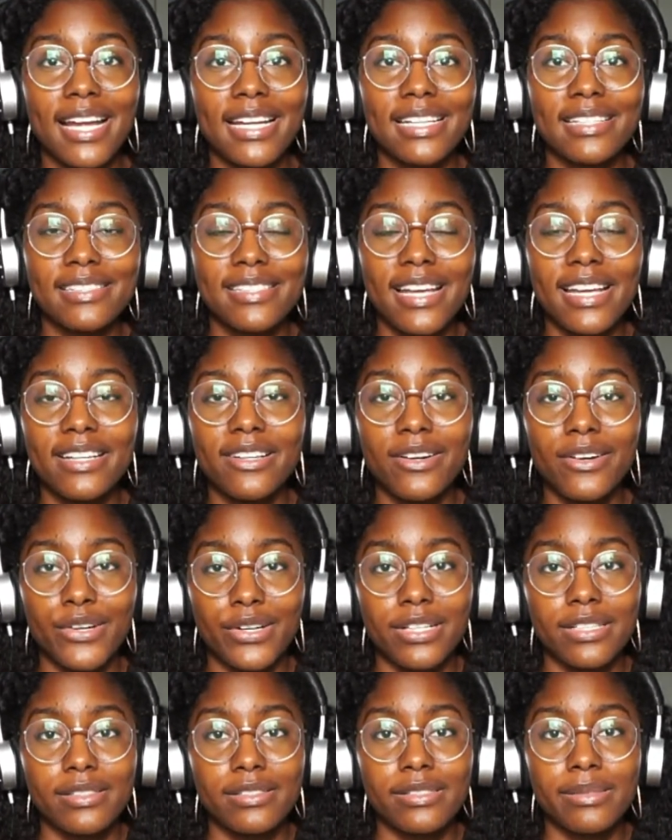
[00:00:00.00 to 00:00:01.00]
I can take
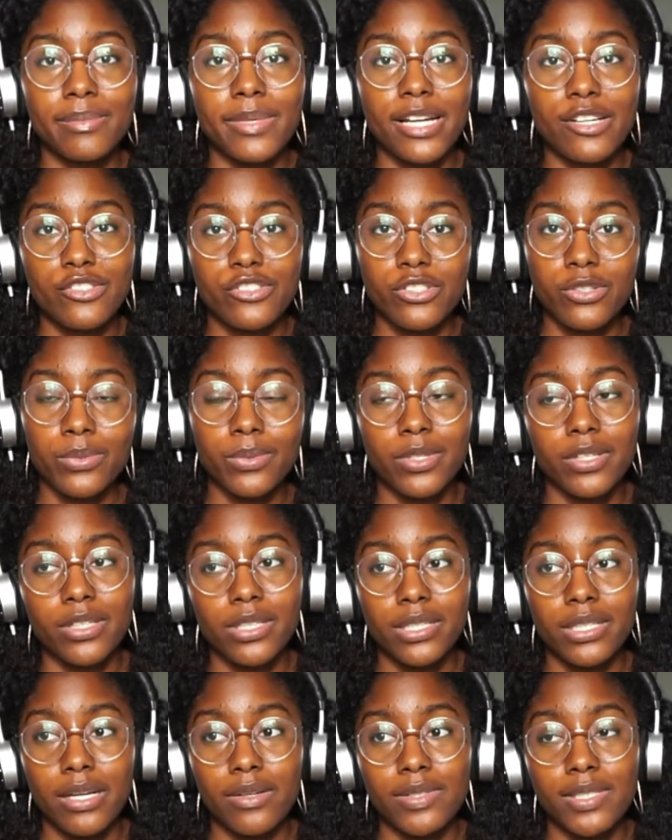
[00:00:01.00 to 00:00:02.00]
on some extra
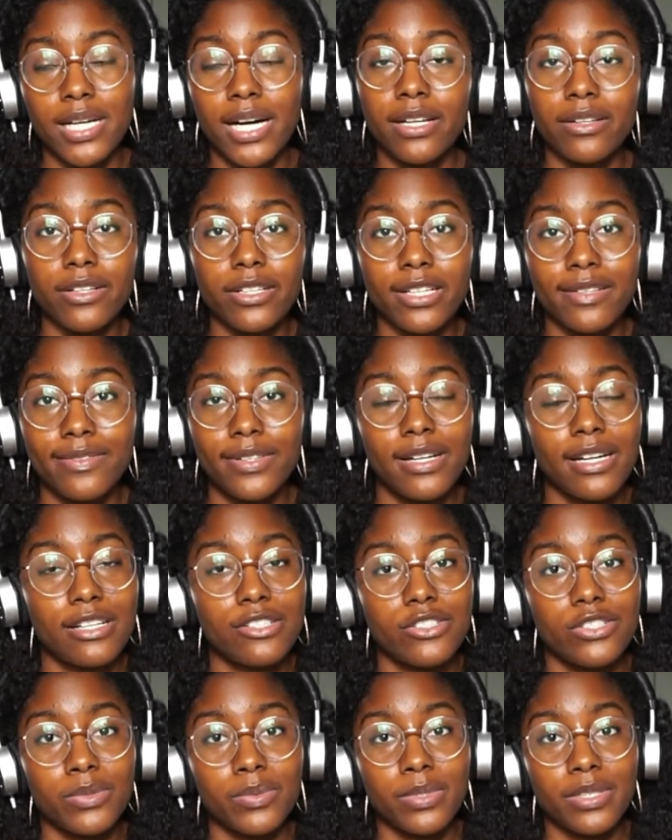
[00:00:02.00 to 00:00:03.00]
work. I was kind of looking for
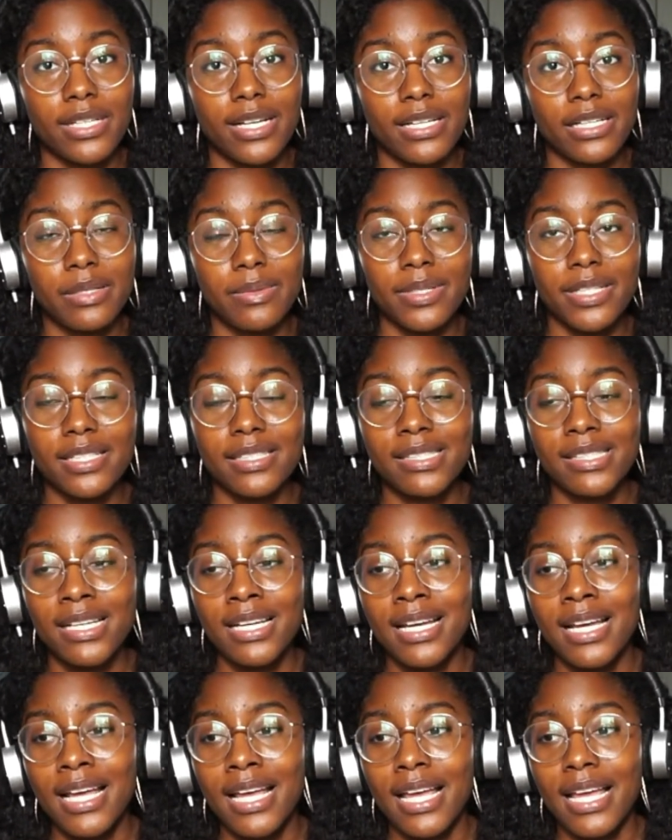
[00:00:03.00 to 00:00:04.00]
extra work anyways,
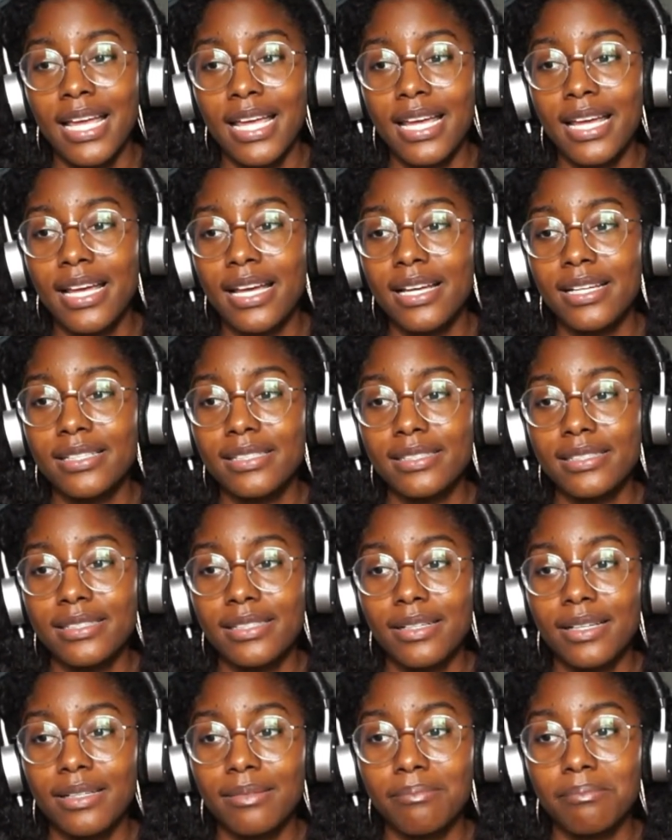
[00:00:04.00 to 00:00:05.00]

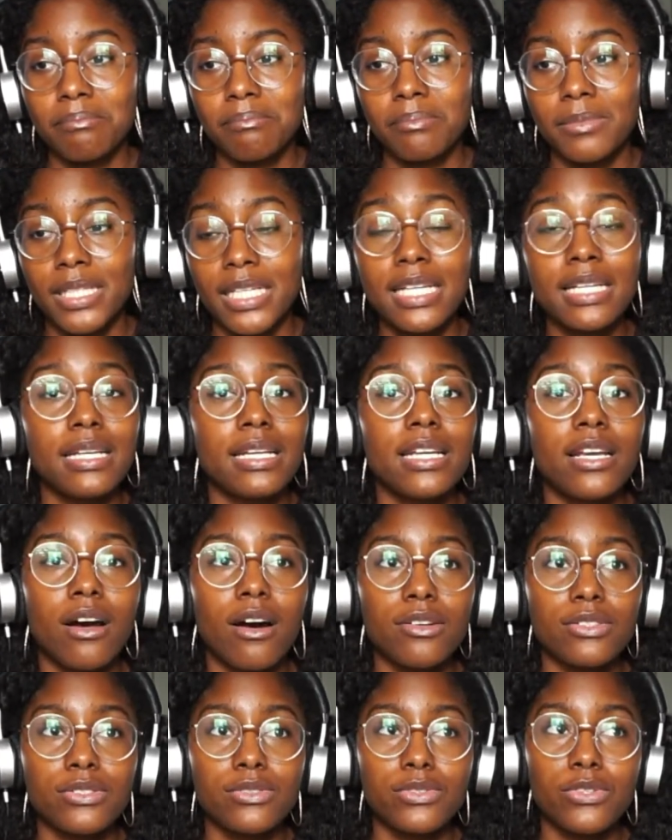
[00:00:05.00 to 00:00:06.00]
and He he
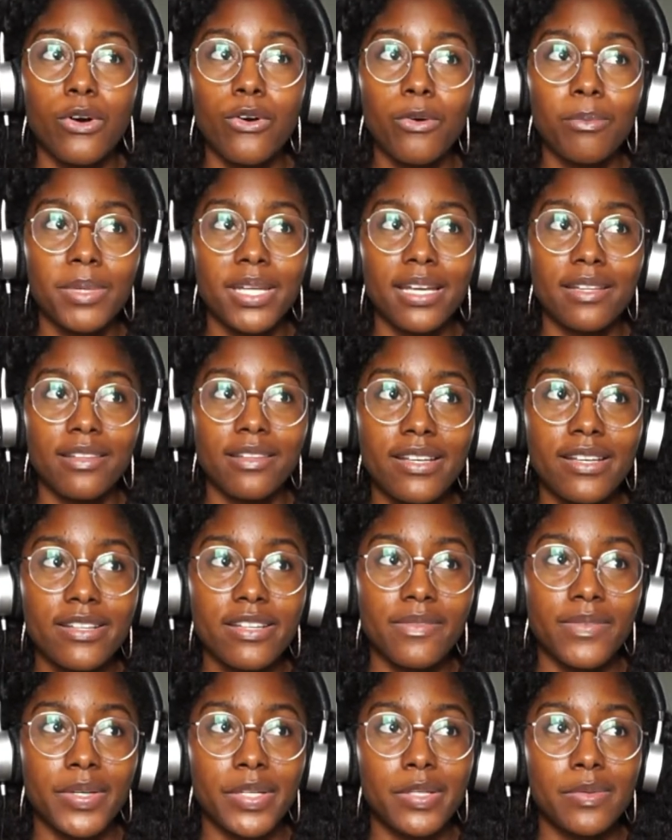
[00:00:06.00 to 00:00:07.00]
also told me
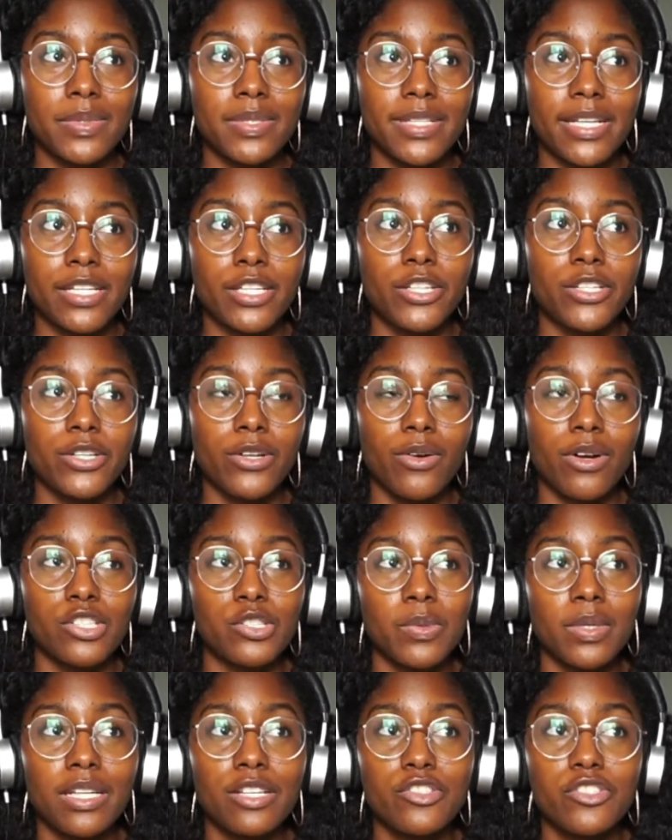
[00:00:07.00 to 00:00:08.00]
end of it, he was like, you know, I
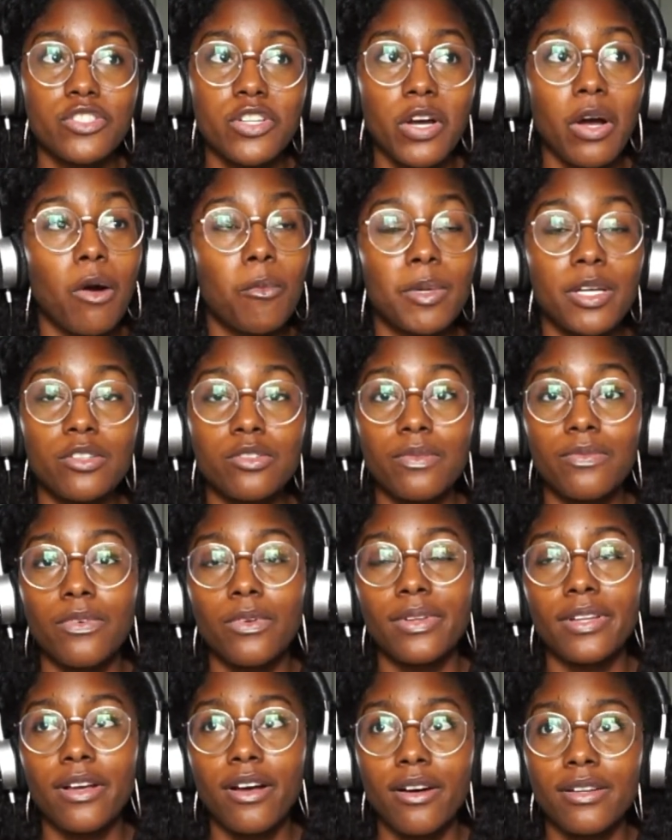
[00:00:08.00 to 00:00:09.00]
just want to let you know, I'll be
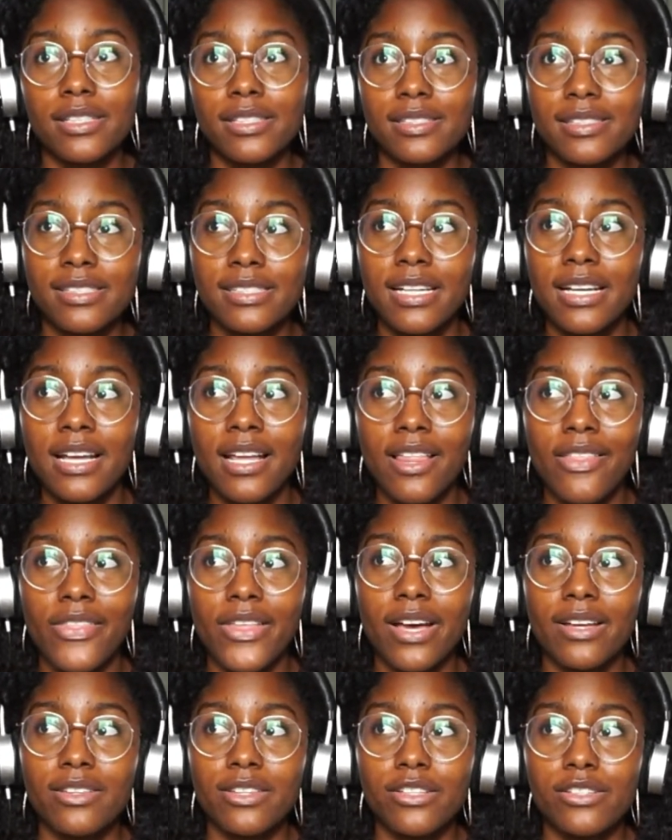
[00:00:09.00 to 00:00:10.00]
fully honest,
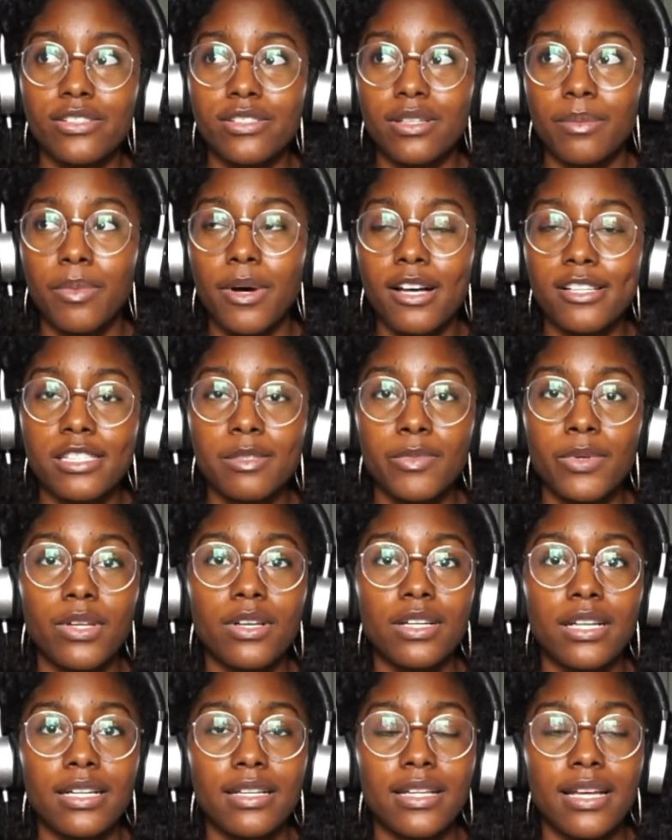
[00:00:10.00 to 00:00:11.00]
that there's a
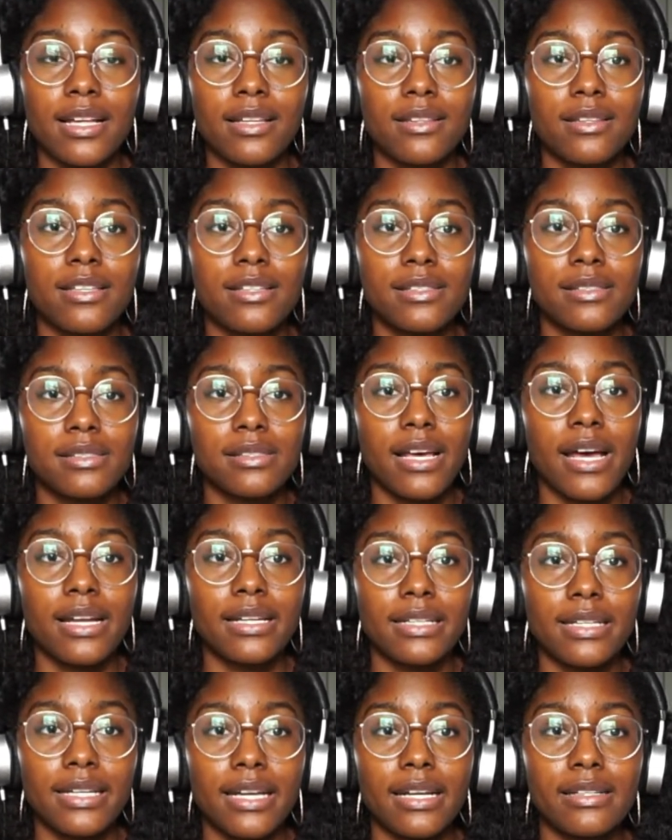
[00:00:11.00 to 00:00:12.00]
possibility that this
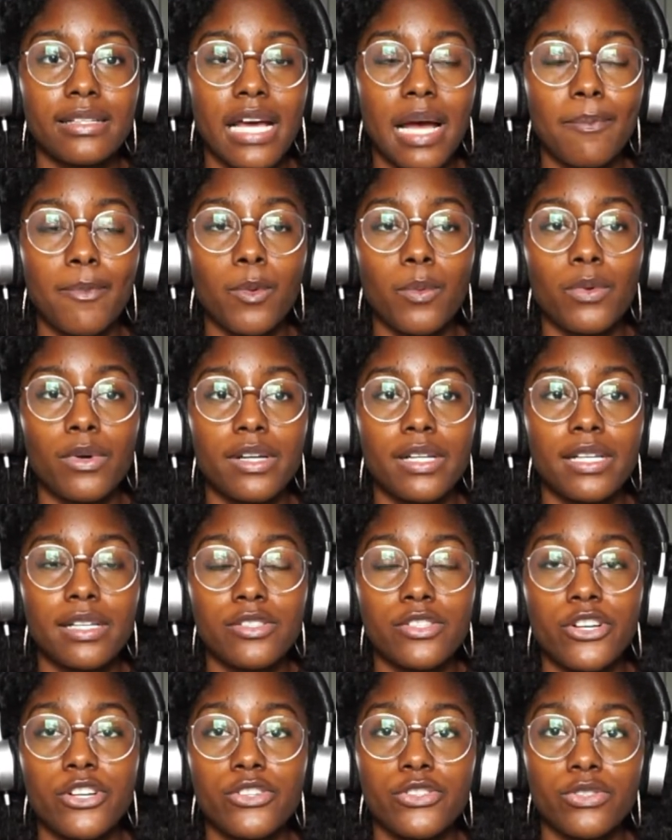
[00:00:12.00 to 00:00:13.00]
side gig type of work
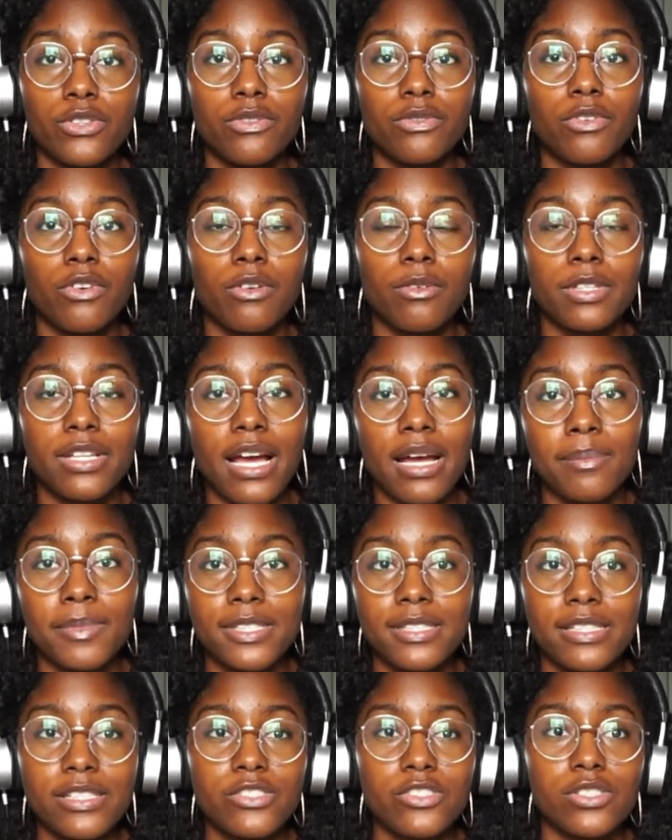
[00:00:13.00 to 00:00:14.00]
can turn into a full-time
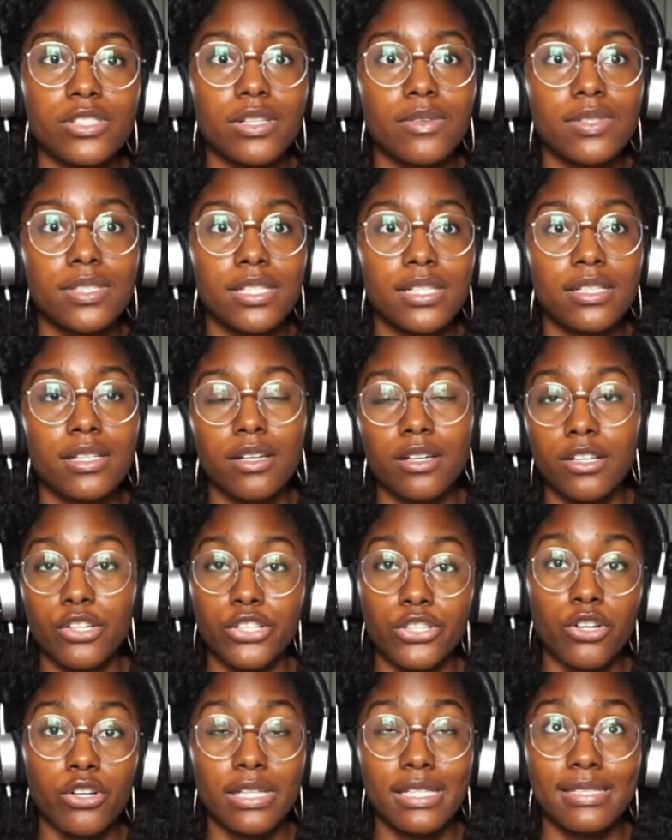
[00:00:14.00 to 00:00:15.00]
position. I was like, are
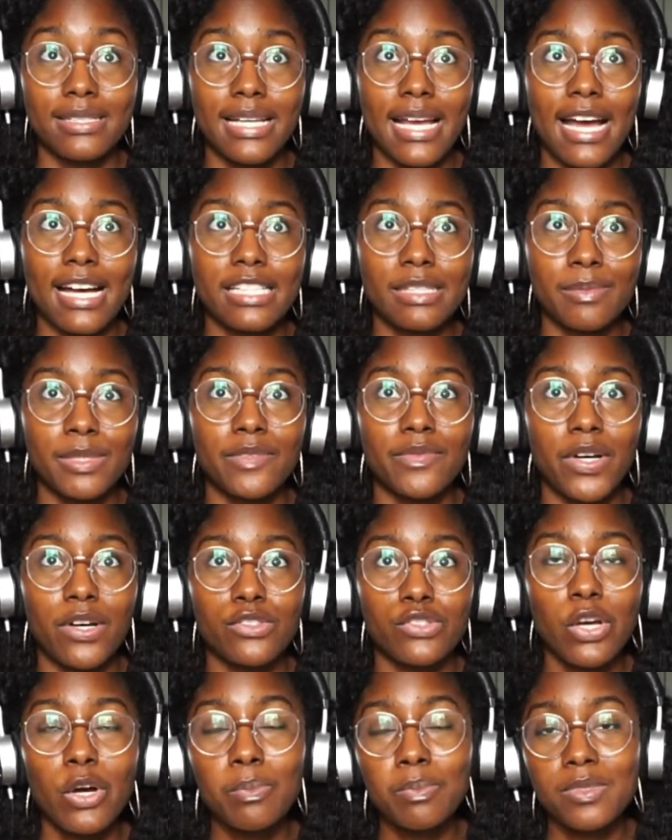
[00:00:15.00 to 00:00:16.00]
you, he asked me if I
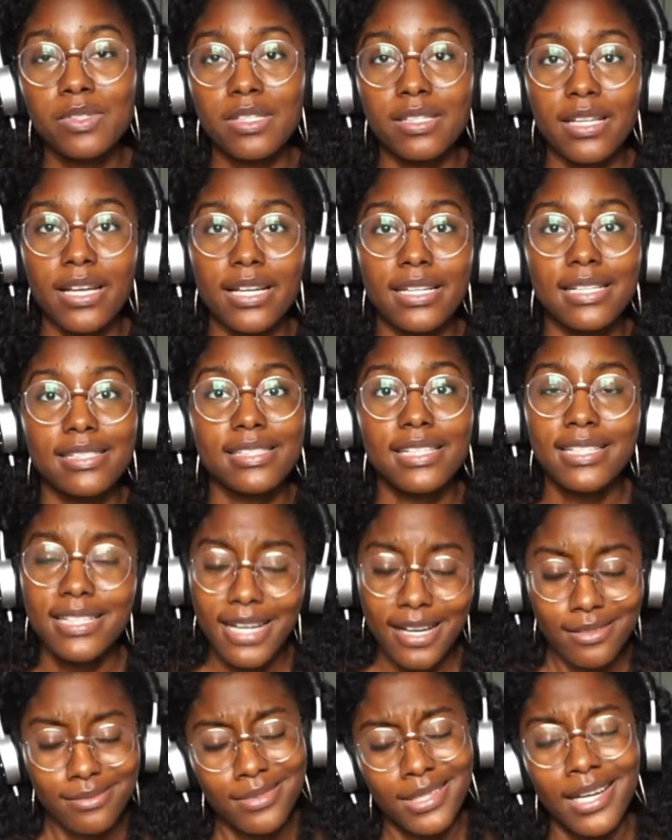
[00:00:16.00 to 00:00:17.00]
was open to that. And I said,
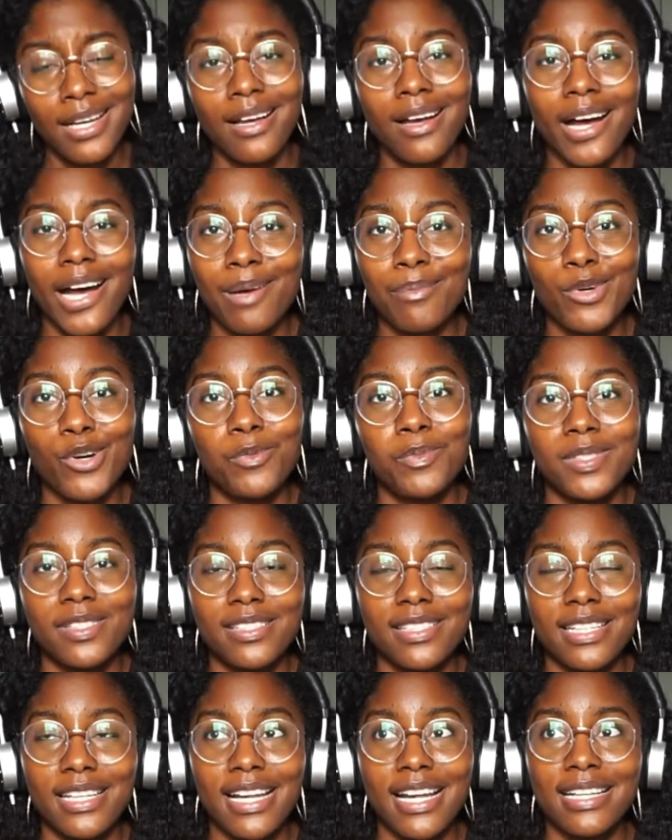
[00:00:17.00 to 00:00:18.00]
yeah, I'm
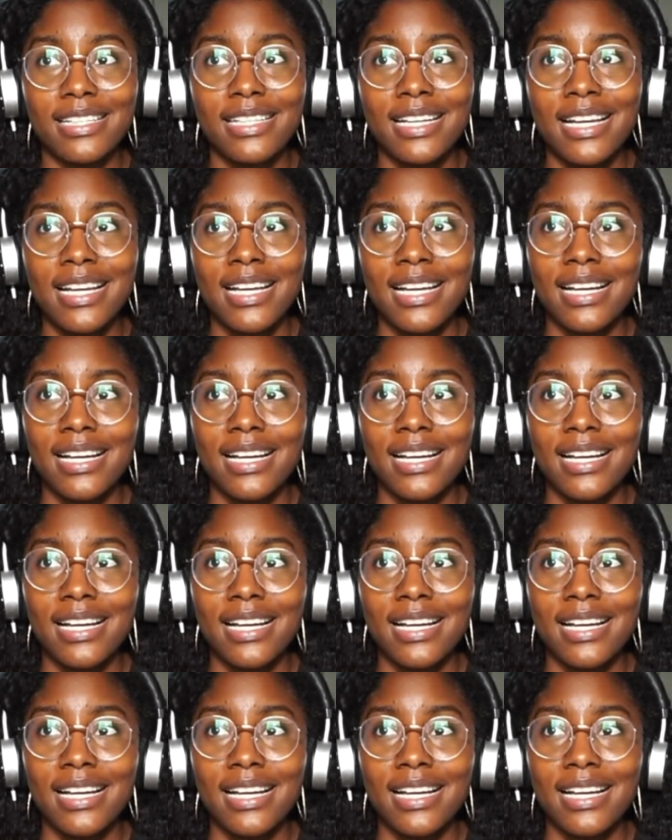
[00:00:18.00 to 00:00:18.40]
open to that.